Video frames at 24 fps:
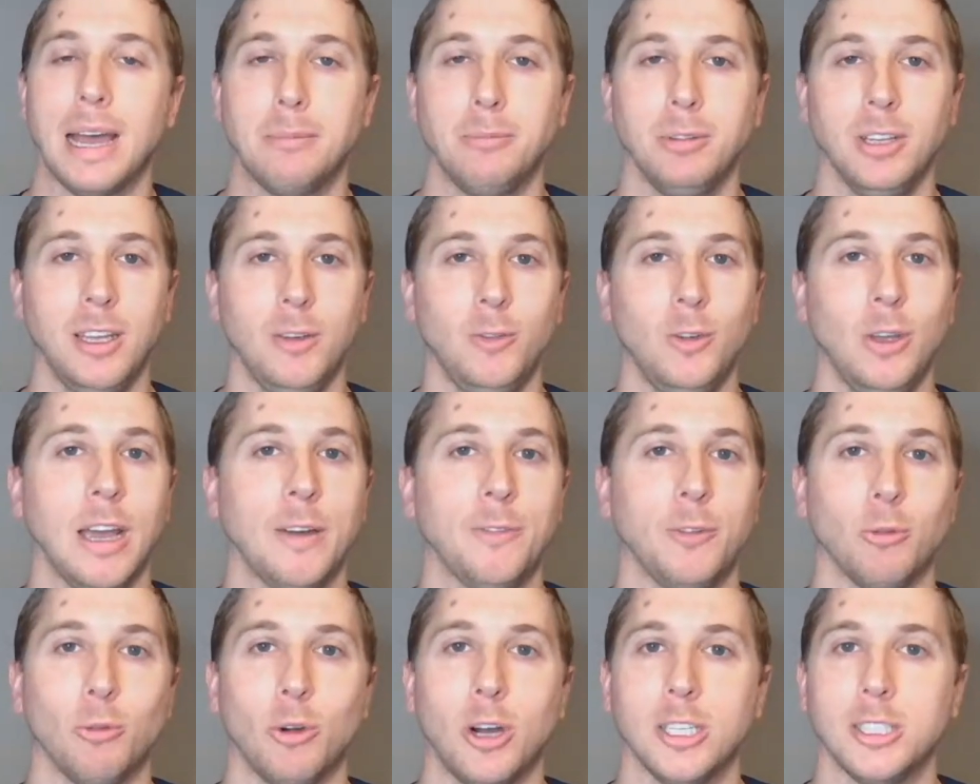I believe you
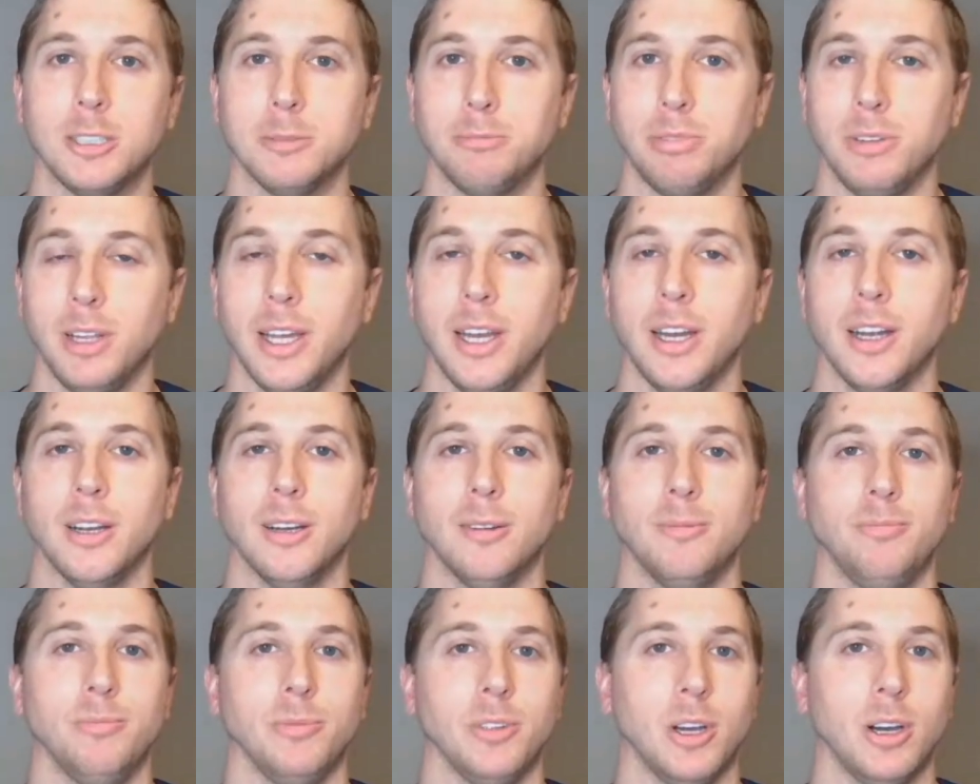have to watch a
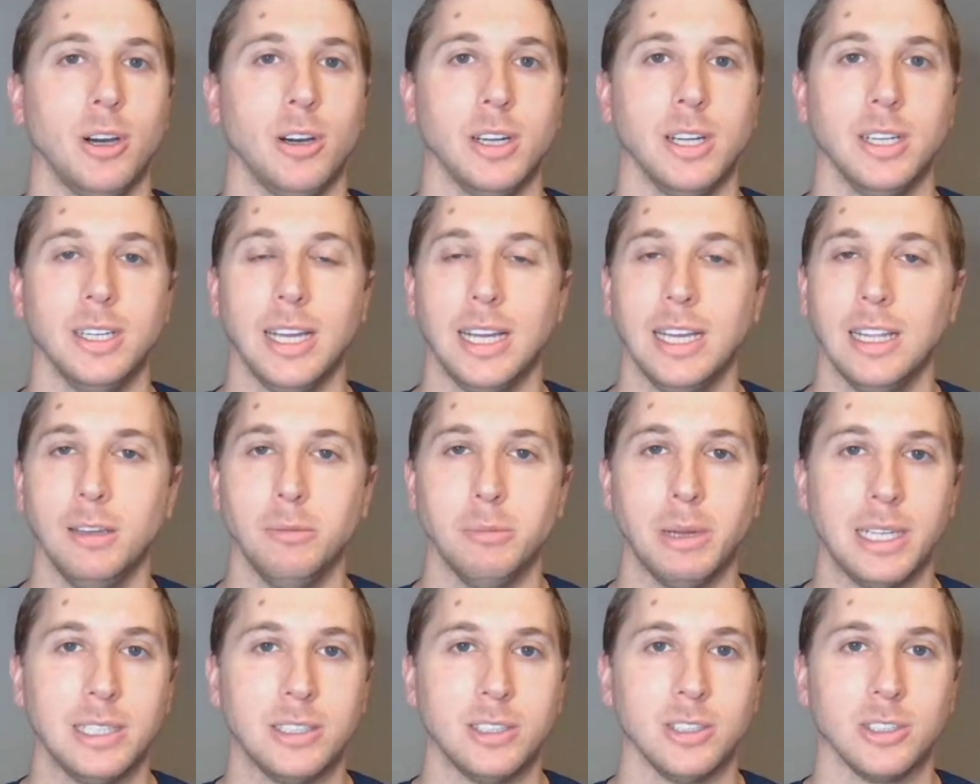player on a
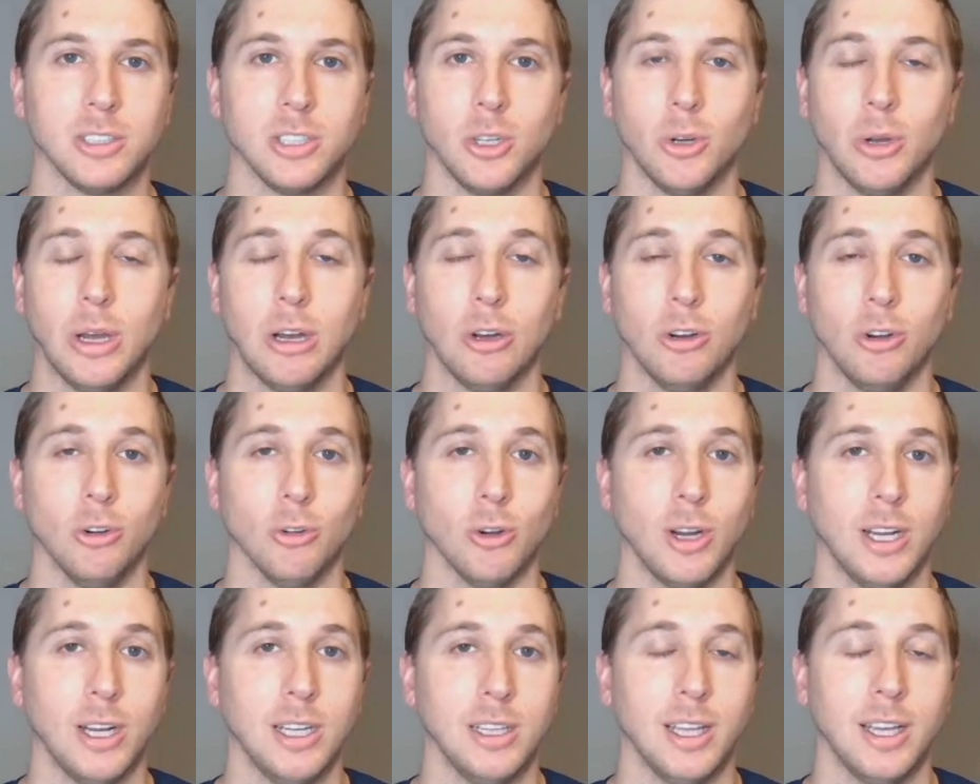daily basis to know how
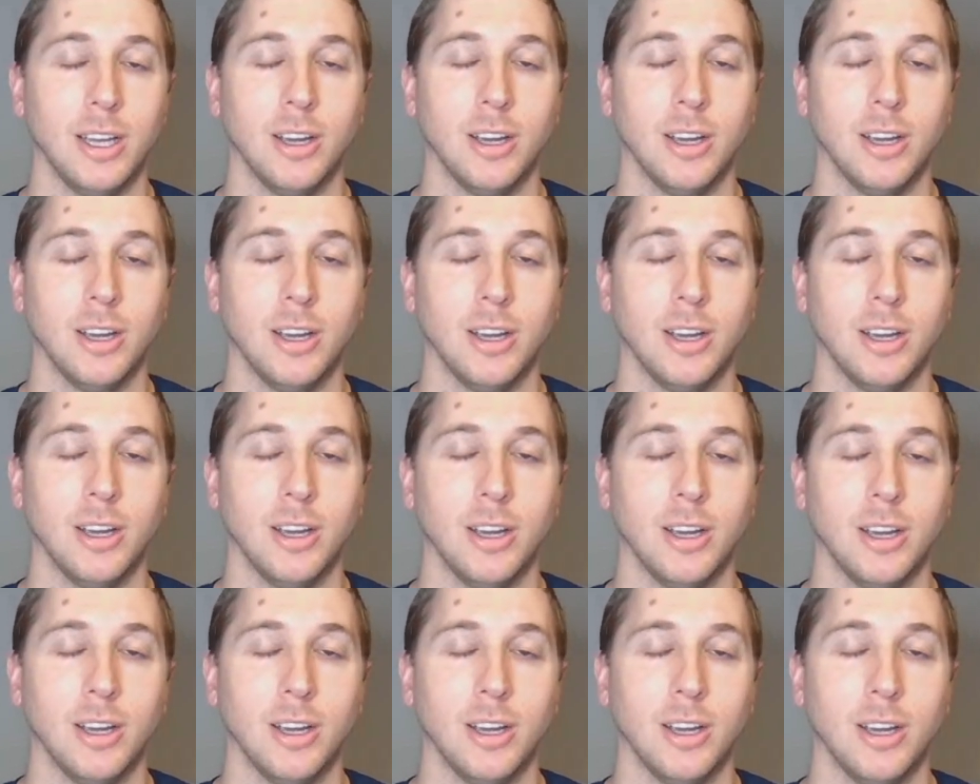great they are
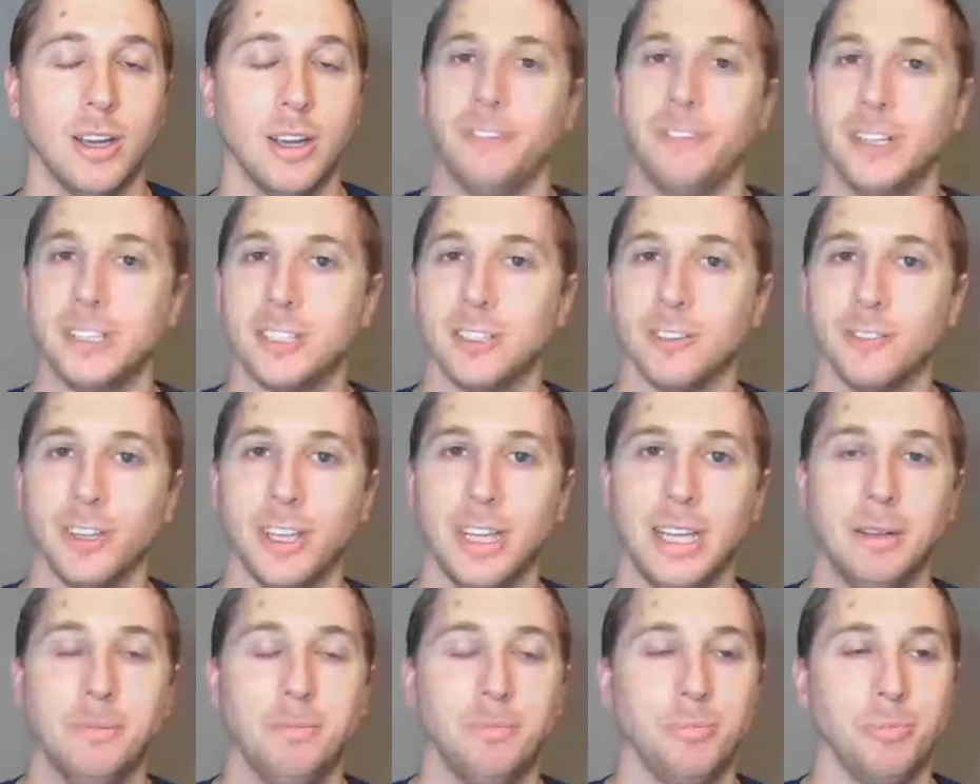
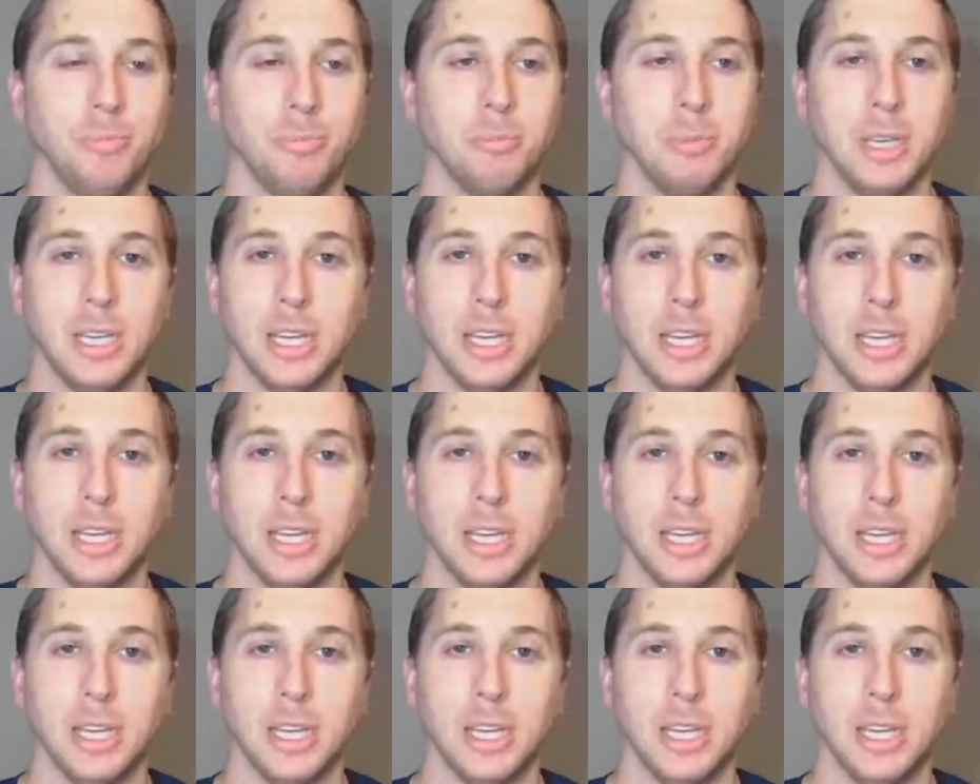defensively,
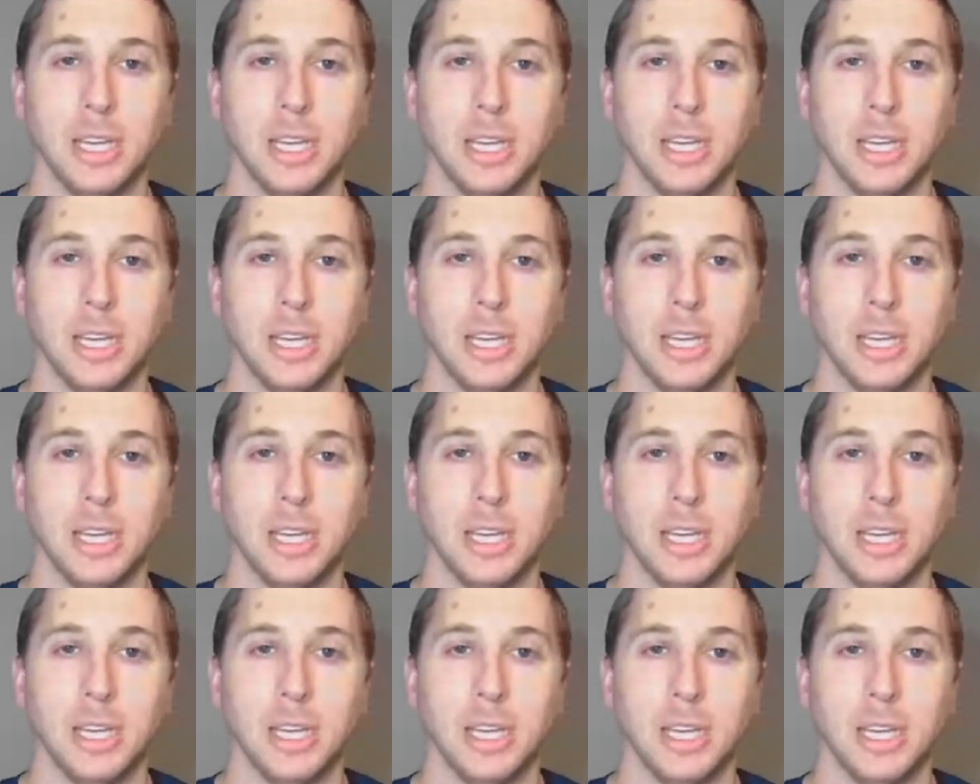because again,
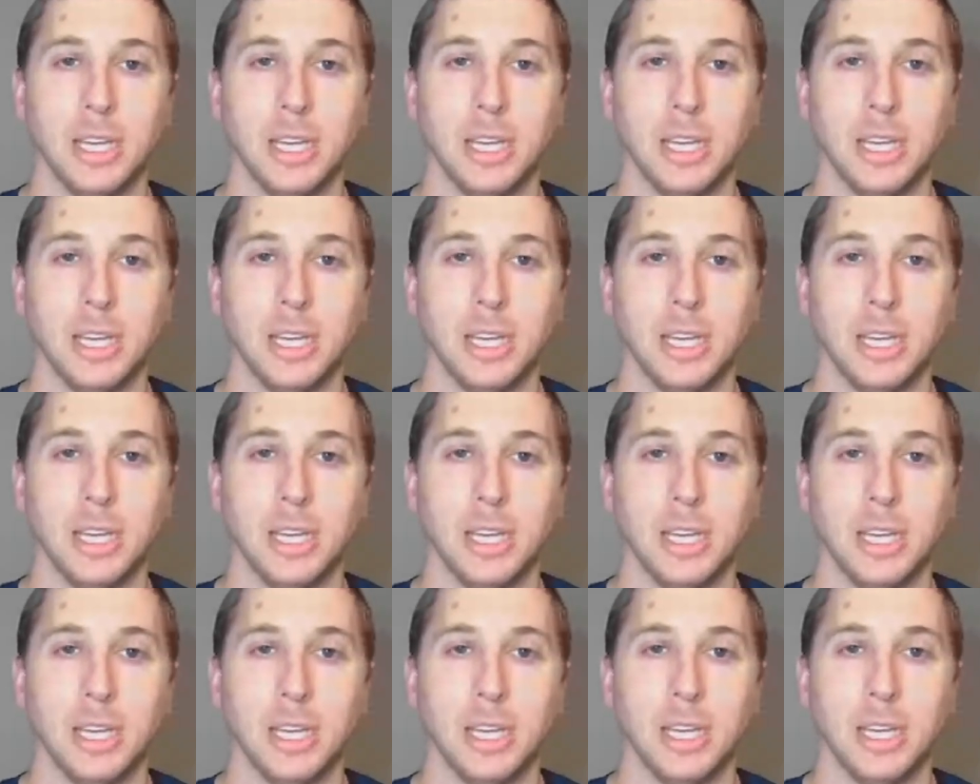you look at
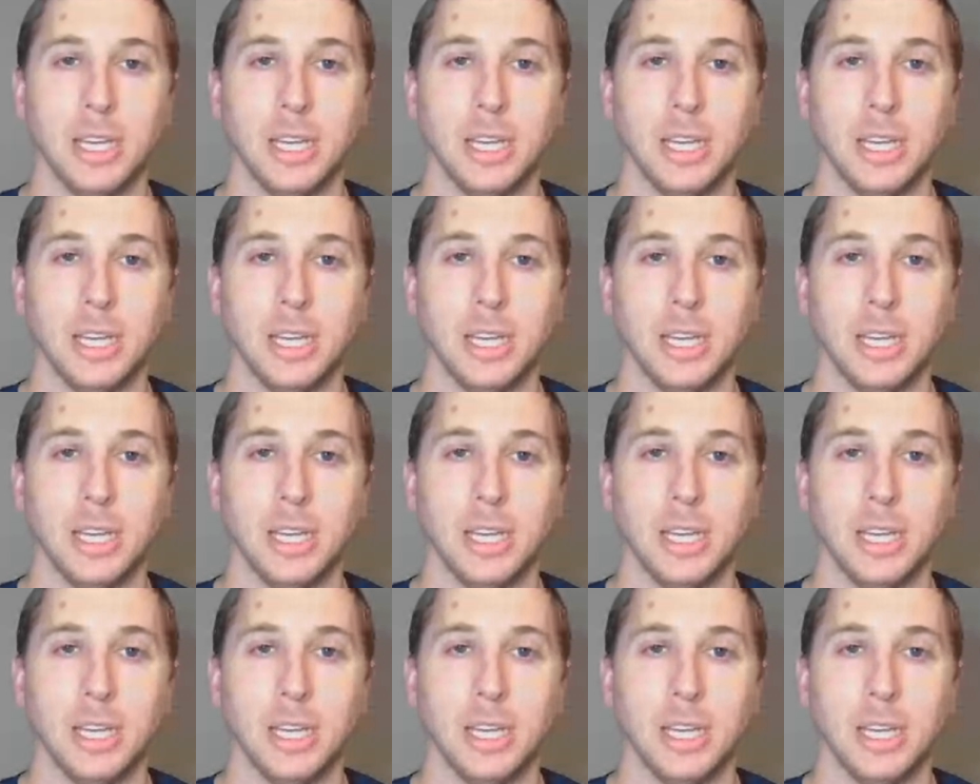the metrics for
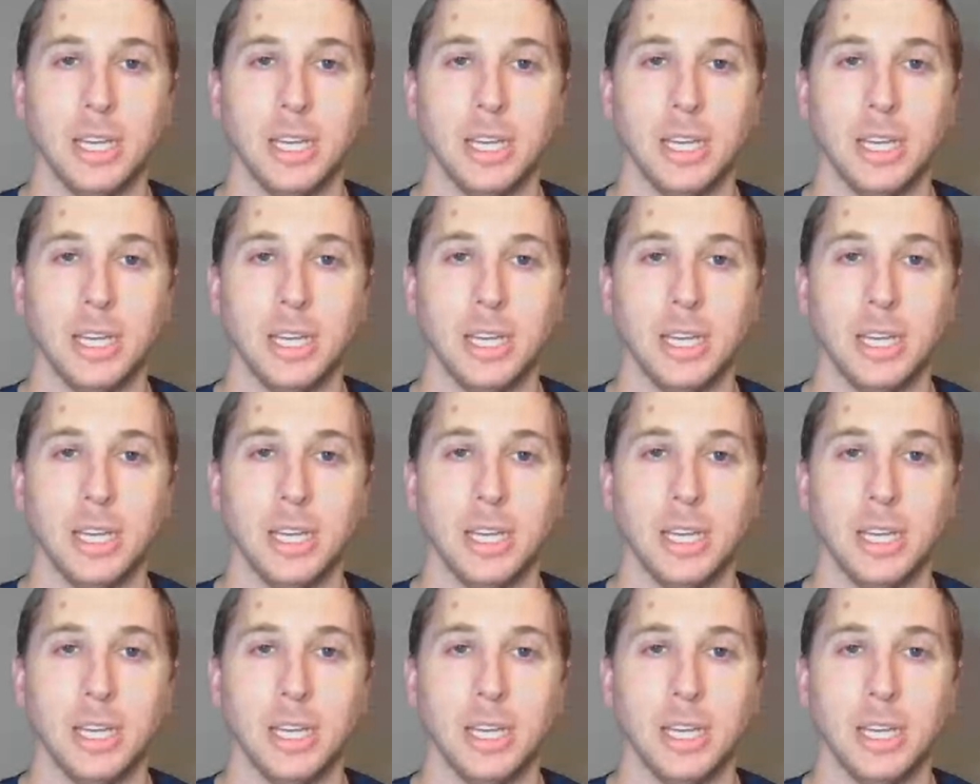Dansby Swanson and they
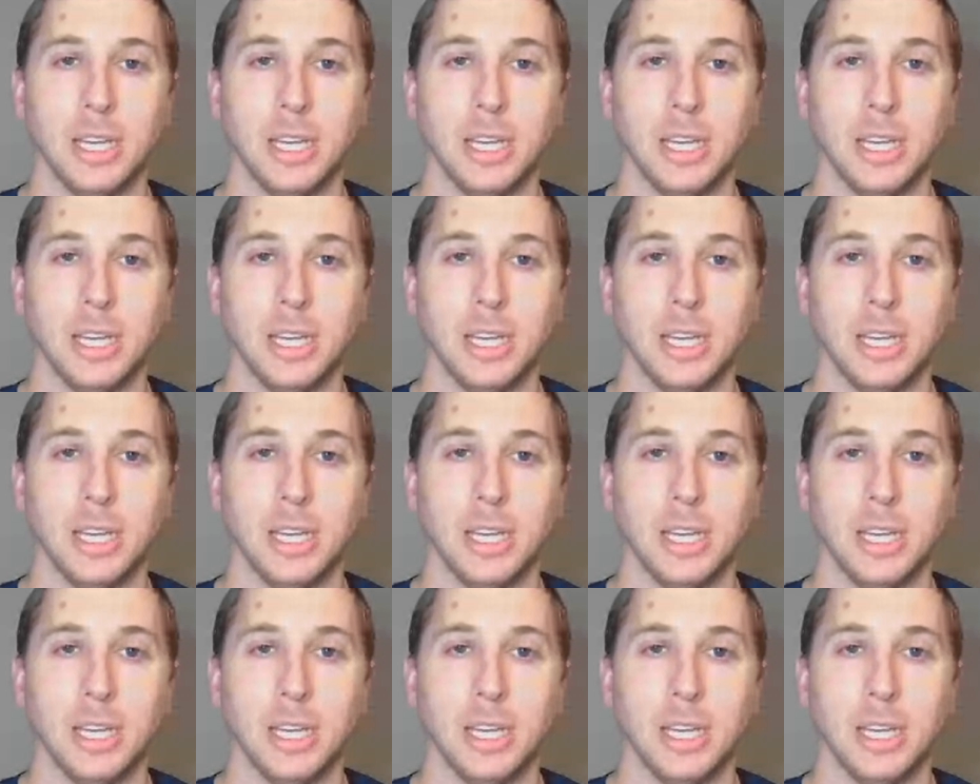average defender.